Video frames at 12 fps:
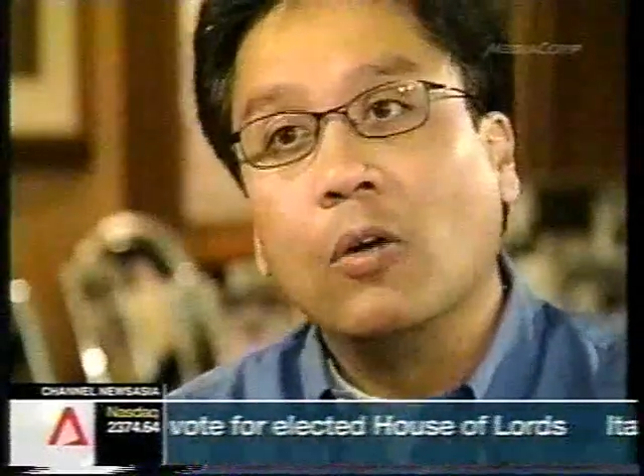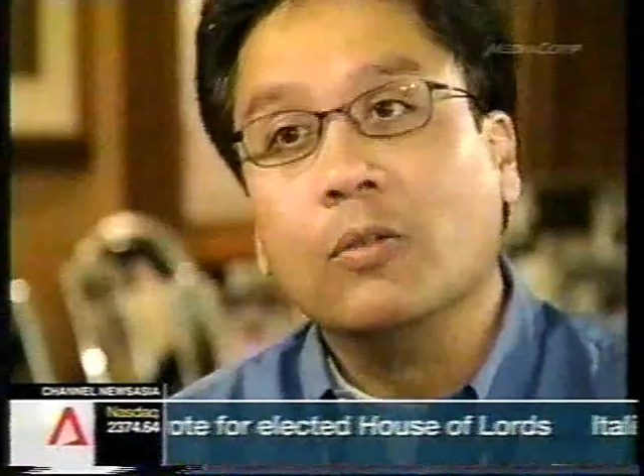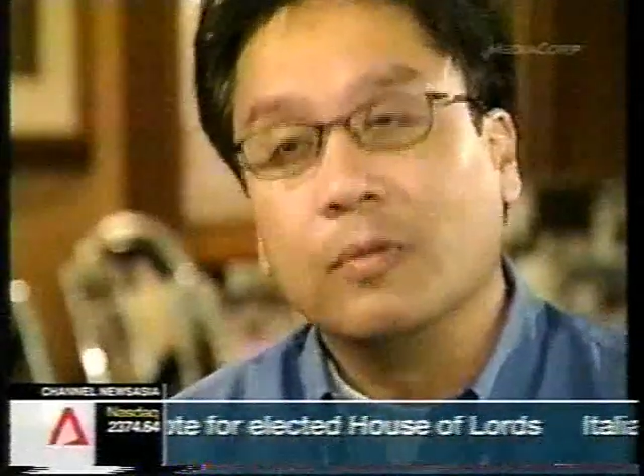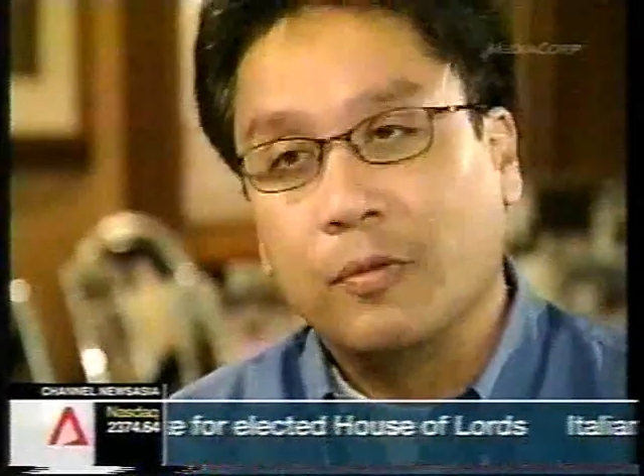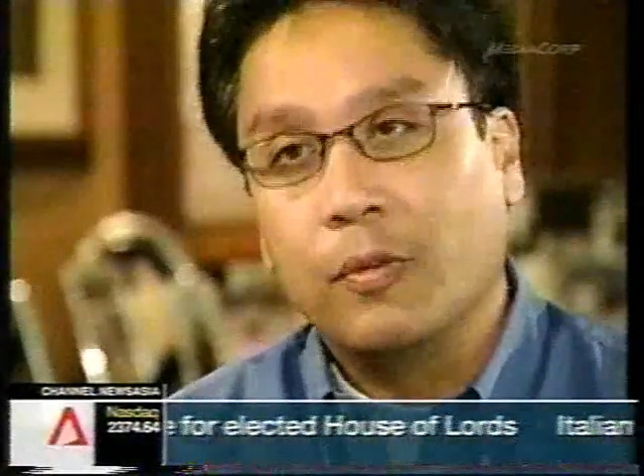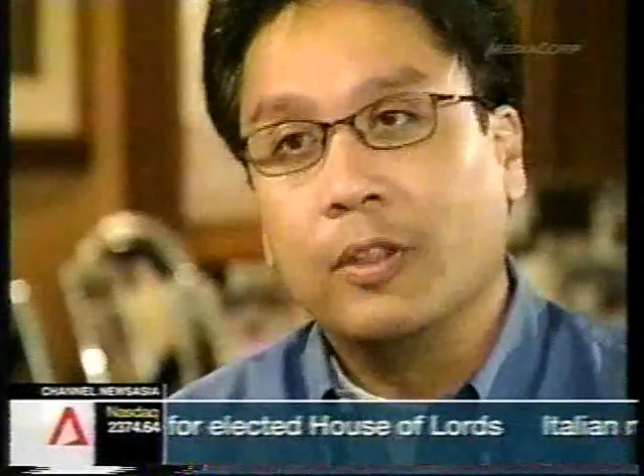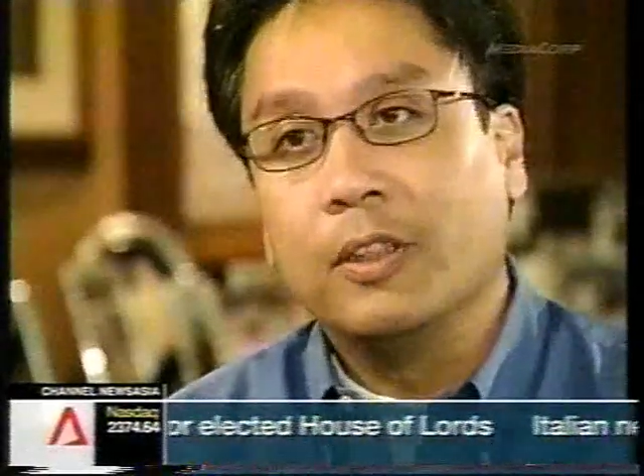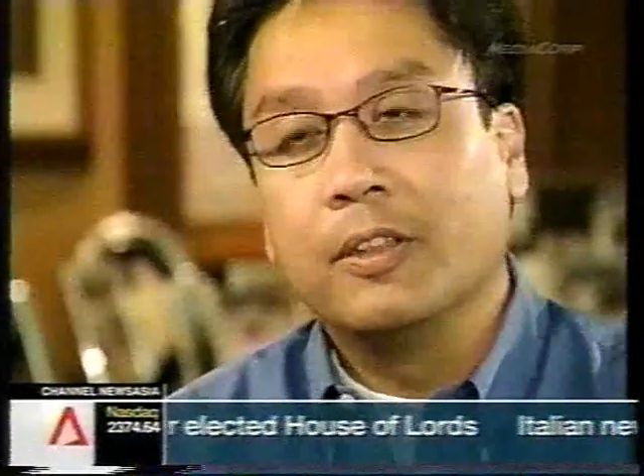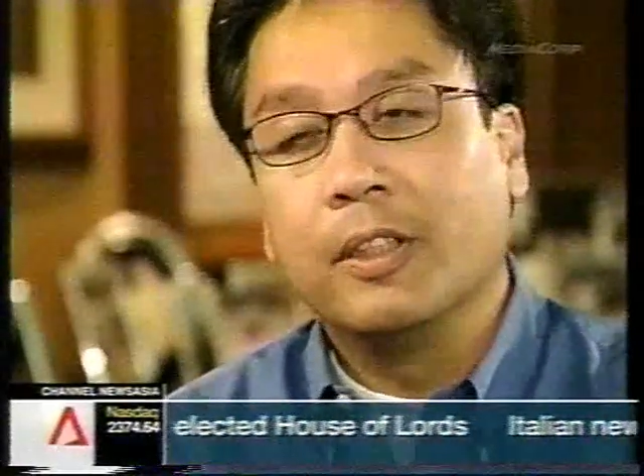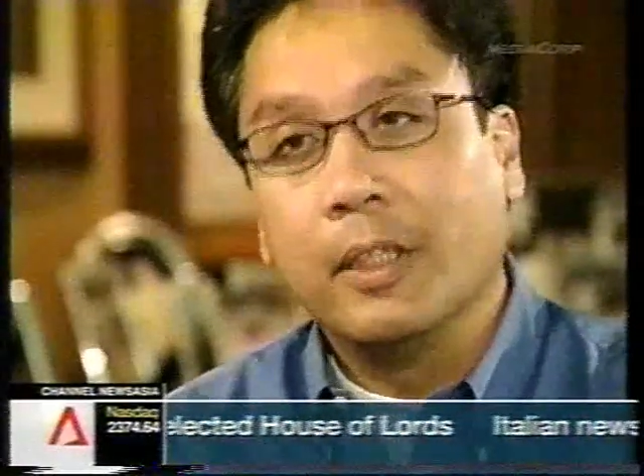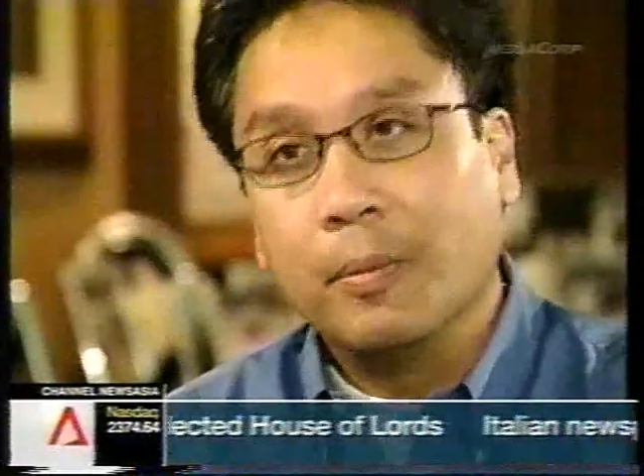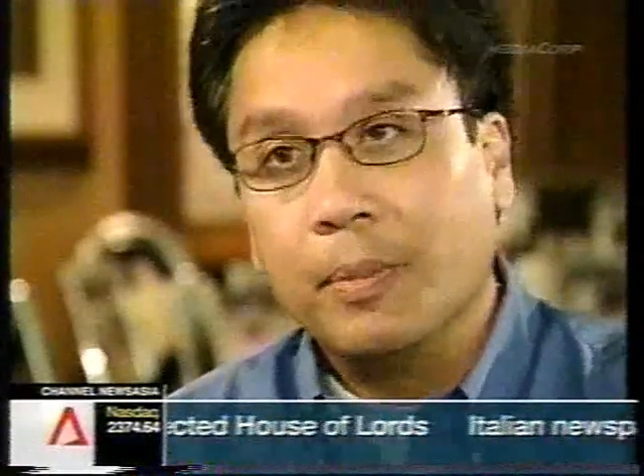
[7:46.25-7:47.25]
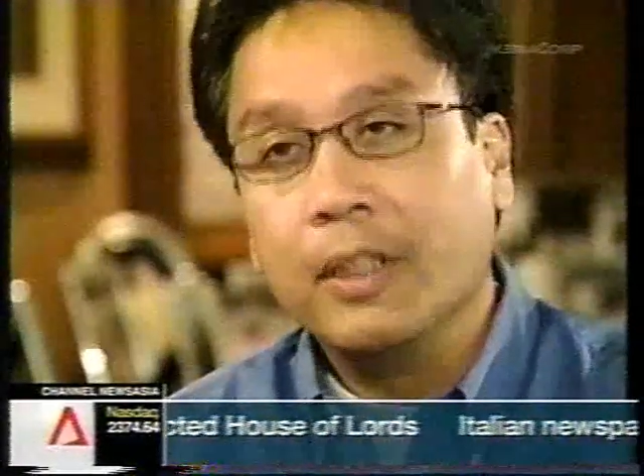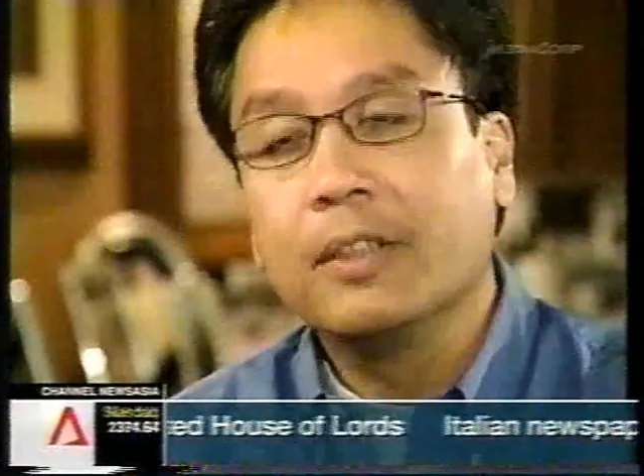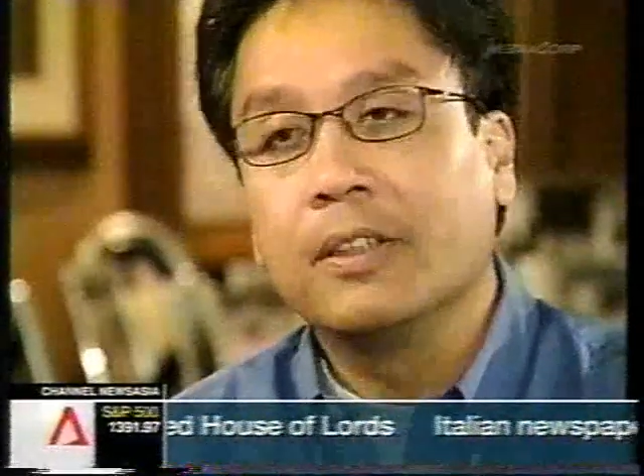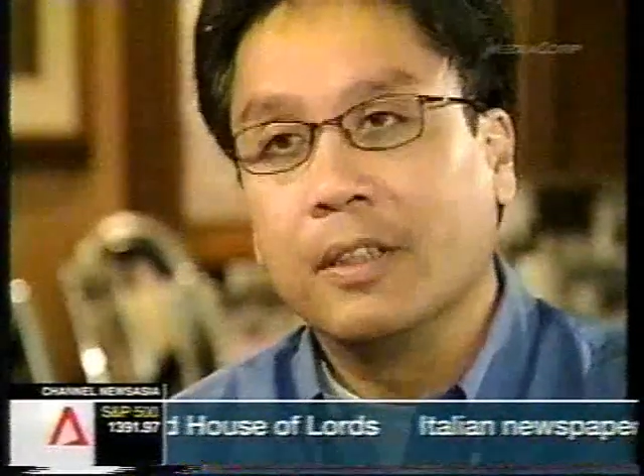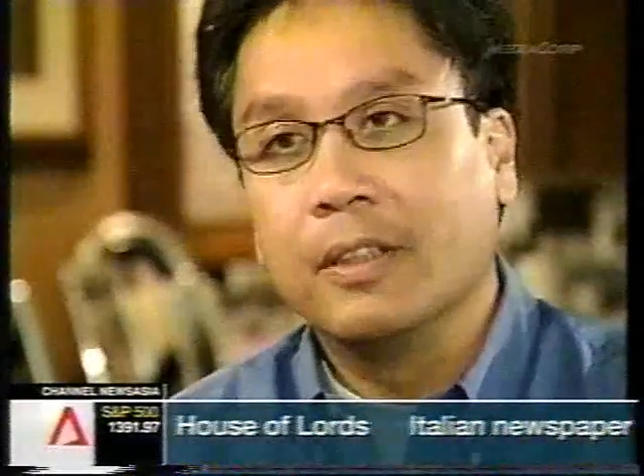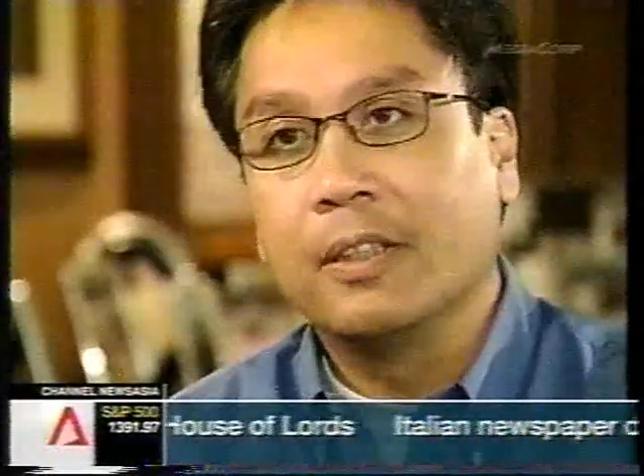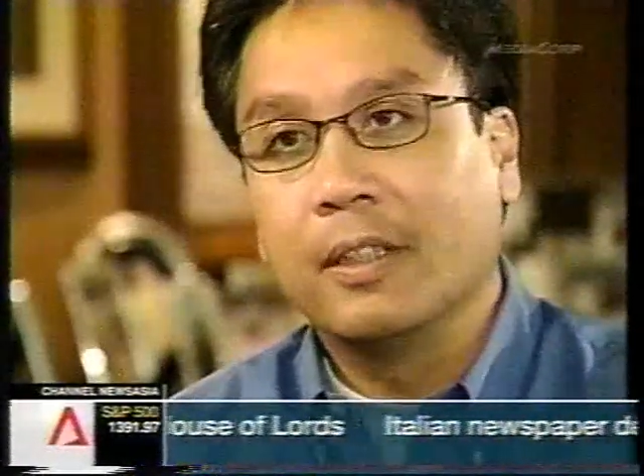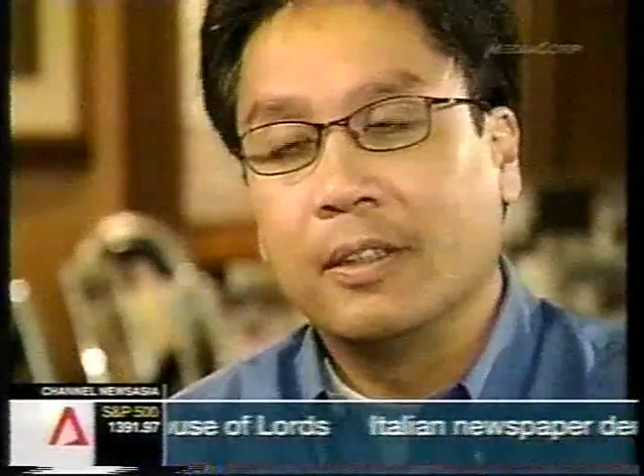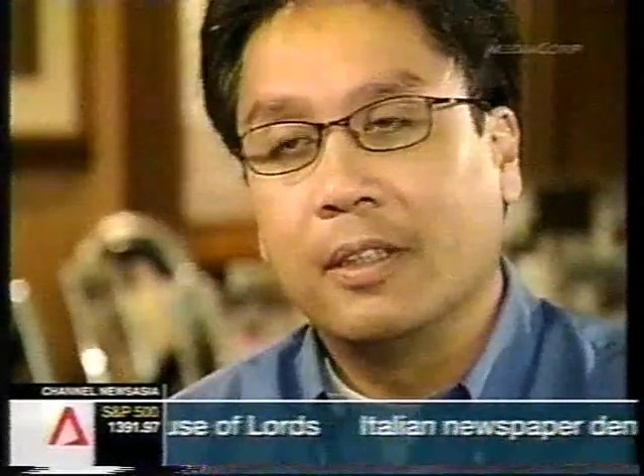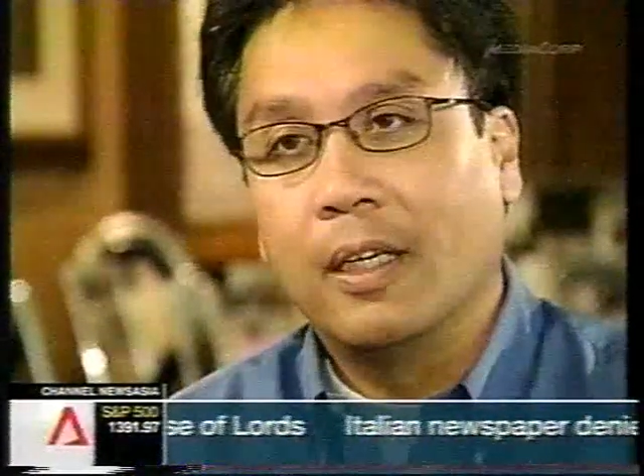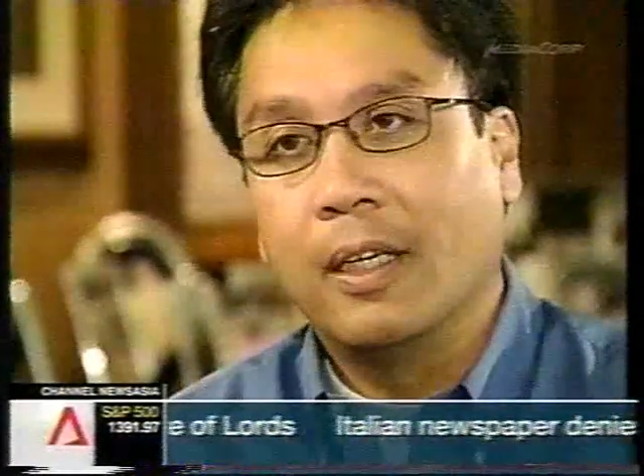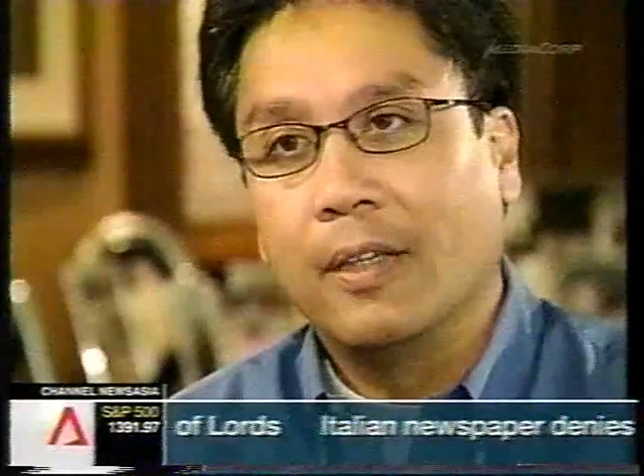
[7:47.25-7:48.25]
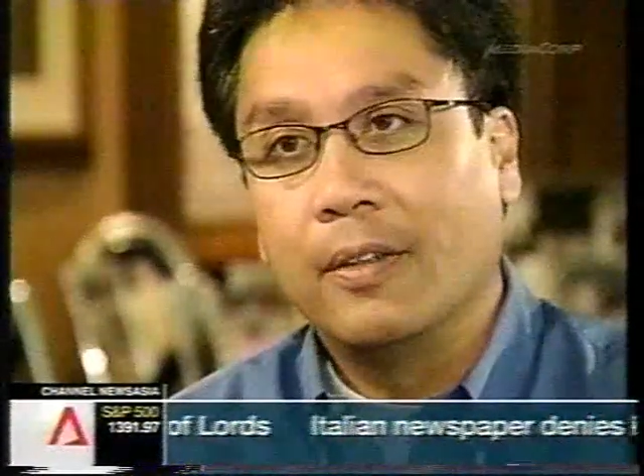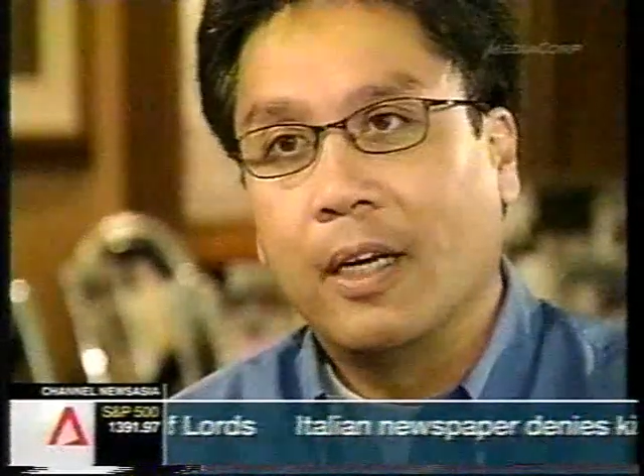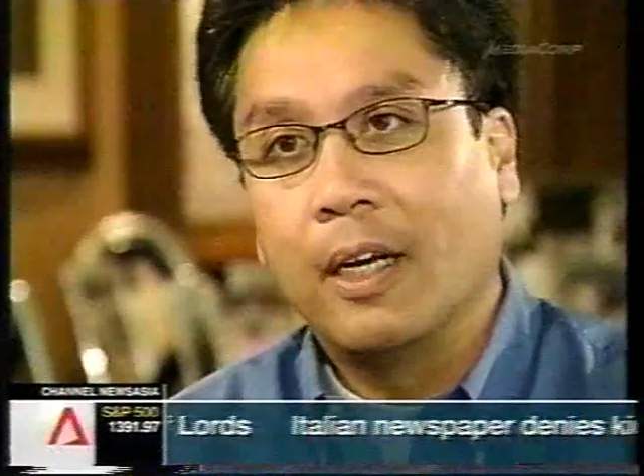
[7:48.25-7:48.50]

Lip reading: obtain a loan for this little business